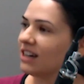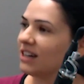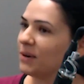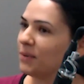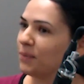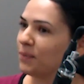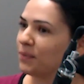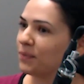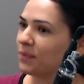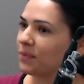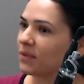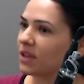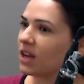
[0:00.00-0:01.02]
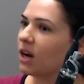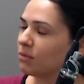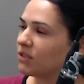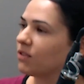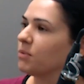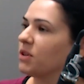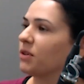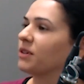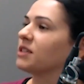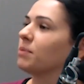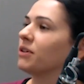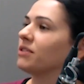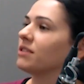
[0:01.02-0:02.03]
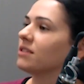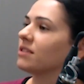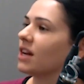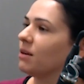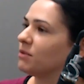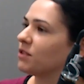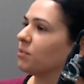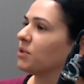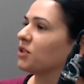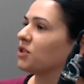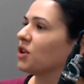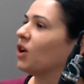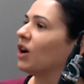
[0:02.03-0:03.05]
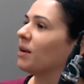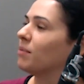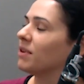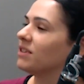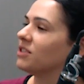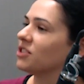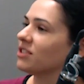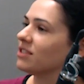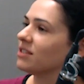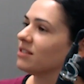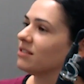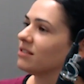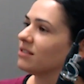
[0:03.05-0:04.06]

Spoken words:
comes from your experiences, comes from your time, and just